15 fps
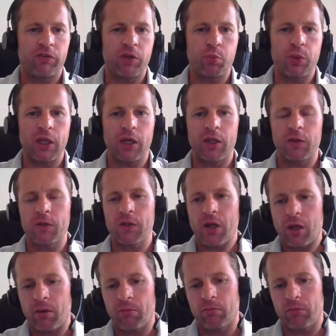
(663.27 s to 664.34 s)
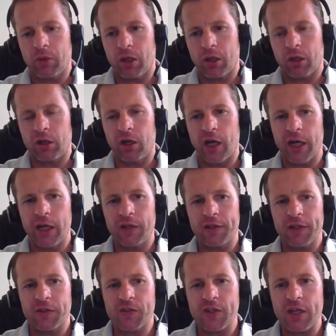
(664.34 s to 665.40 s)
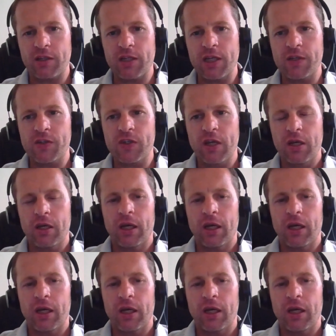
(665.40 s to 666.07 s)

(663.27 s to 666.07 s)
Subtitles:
VPN client and settings,